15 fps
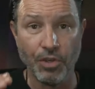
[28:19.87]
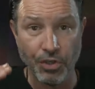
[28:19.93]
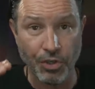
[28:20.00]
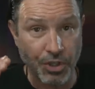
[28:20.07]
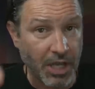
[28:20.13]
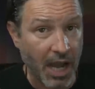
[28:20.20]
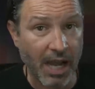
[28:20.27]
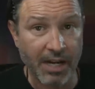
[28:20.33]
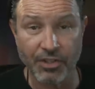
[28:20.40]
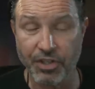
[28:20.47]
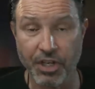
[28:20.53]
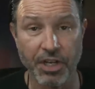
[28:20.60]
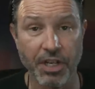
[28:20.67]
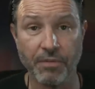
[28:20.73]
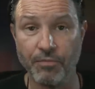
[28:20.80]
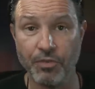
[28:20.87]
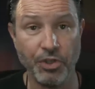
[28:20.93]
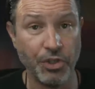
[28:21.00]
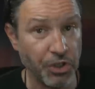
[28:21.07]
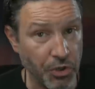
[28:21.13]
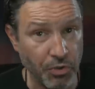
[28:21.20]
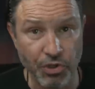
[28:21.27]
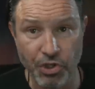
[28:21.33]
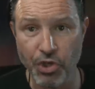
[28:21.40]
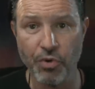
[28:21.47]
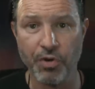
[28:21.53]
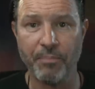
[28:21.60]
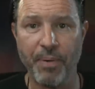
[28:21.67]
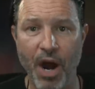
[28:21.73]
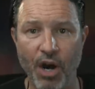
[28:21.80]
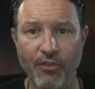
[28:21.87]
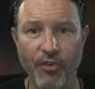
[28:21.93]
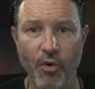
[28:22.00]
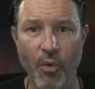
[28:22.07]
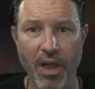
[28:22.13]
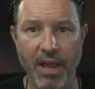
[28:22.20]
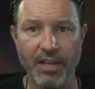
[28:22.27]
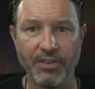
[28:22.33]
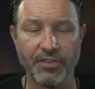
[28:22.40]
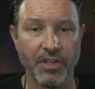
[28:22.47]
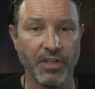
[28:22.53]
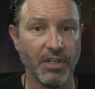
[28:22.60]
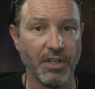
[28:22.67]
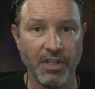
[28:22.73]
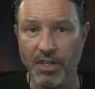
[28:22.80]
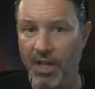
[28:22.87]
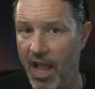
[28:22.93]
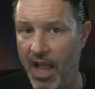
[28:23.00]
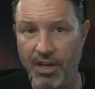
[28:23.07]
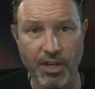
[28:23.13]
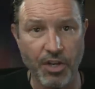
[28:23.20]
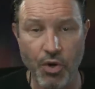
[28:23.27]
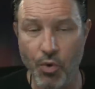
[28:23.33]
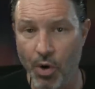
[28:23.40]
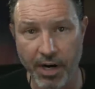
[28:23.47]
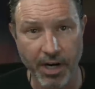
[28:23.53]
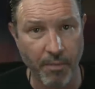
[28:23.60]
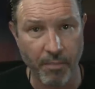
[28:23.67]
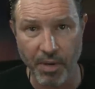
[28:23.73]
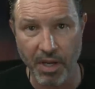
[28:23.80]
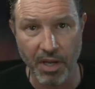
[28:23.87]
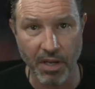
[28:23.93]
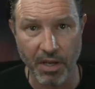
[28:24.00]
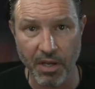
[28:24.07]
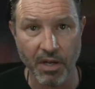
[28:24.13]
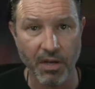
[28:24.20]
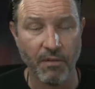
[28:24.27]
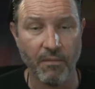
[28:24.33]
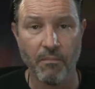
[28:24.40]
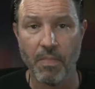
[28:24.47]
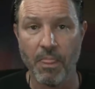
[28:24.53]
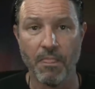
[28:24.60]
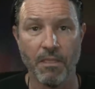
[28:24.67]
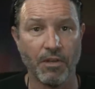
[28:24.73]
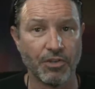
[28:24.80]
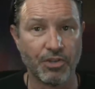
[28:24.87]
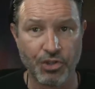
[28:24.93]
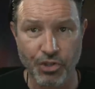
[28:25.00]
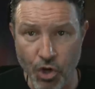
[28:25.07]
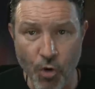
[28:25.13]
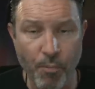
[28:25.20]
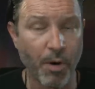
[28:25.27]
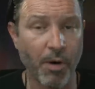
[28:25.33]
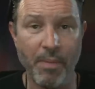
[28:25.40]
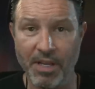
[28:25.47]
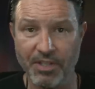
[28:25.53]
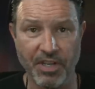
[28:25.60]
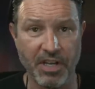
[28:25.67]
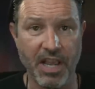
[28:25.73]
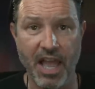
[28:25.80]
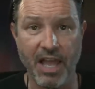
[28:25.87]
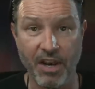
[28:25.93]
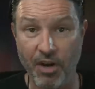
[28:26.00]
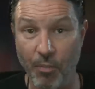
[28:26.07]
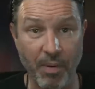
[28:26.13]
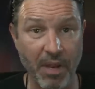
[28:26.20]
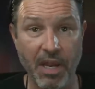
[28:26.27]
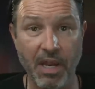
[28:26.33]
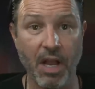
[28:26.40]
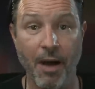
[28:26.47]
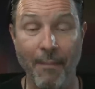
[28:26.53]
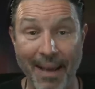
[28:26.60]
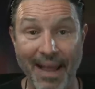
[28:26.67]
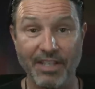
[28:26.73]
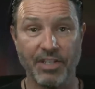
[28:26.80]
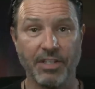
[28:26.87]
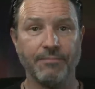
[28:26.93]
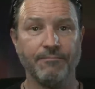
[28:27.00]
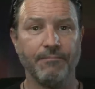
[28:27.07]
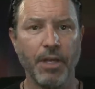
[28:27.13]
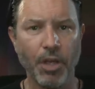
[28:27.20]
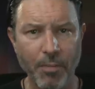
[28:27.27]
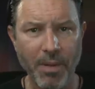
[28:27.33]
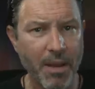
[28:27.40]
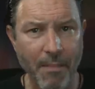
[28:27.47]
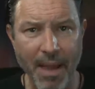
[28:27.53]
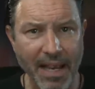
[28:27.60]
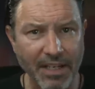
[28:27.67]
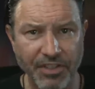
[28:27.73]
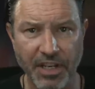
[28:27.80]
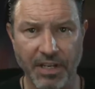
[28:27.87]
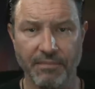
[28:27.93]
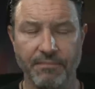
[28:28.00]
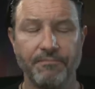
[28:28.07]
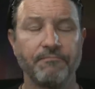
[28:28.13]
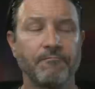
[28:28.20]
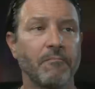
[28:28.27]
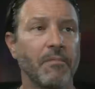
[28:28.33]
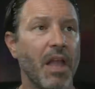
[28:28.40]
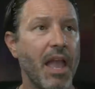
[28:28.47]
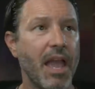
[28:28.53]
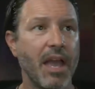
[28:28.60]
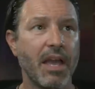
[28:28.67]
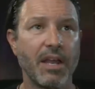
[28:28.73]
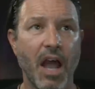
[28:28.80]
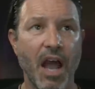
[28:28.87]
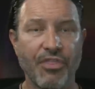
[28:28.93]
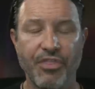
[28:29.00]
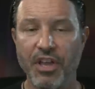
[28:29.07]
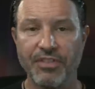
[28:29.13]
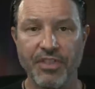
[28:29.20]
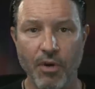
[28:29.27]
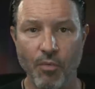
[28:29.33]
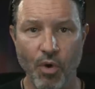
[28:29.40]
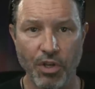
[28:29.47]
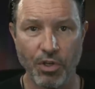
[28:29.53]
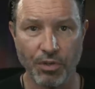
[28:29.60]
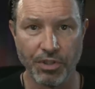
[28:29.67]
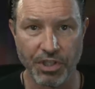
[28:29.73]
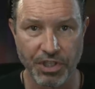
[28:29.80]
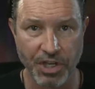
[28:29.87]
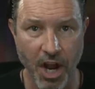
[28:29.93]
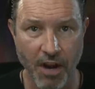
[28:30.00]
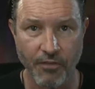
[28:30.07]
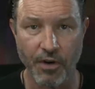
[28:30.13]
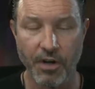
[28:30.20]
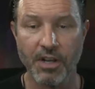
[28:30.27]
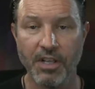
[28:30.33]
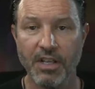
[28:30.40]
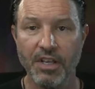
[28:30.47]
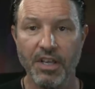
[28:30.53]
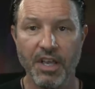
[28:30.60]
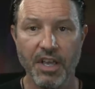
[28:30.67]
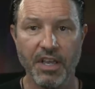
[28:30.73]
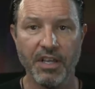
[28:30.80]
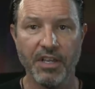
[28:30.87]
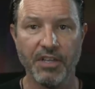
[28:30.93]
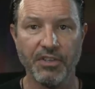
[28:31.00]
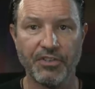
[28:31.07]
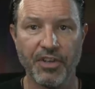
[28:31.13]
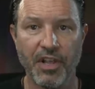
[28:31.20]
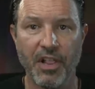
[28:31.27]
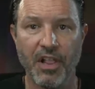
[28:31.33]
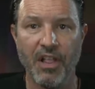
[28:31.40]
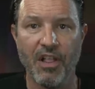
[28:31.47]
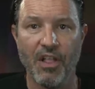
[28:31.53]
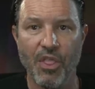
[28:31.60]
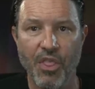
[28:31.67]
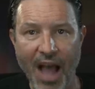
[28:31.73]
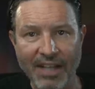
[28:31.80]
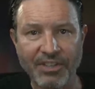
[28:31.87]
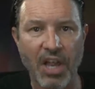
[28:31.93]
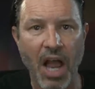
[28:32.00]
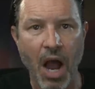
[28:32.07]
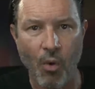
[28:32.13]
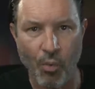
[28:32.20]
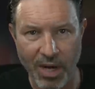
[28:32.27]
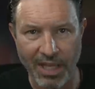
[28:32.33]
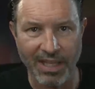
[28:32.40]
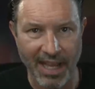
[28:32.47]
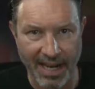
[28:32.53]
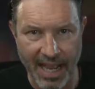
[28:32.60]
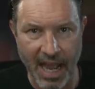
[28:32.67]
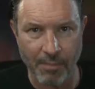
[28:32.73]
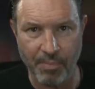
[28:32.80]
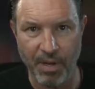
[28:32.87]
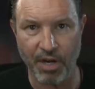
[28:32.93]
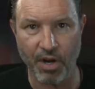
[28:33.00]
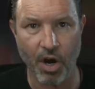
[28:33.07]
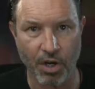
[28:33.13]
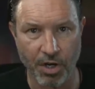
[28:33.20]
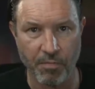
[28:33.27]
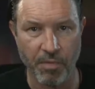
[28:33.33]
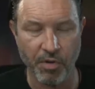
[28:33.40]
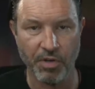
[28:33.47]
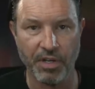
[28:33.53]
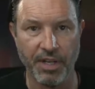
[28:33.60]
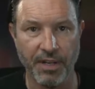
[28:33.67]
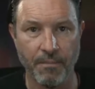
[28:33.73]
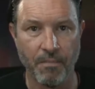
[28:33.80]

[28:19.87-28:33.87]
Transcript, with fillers: God is going to use you in powerful ways, and you are going to be super busy, and it'll be amazing. It'll be amazing. And I think that what you'll discover is that's how we let God pick our community.